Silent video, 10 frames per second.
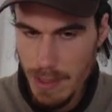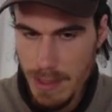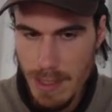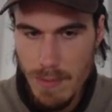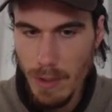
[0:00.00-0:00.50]

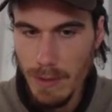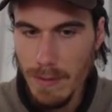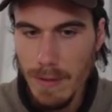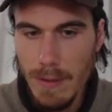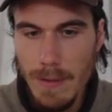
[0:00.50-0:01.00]
Let's keep going.
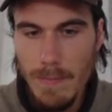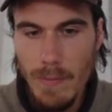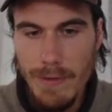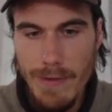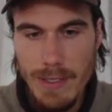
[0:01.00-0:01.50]

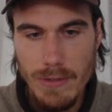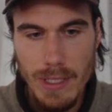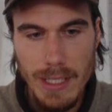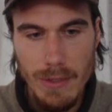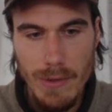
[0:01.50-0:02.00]
The effect
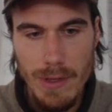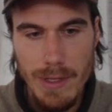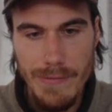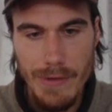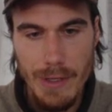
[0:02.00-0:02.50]
on our health
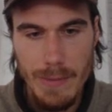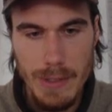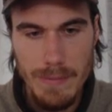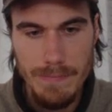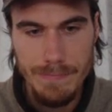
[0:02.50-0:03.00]
and the
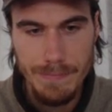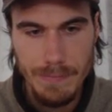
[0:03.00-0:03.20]
environment.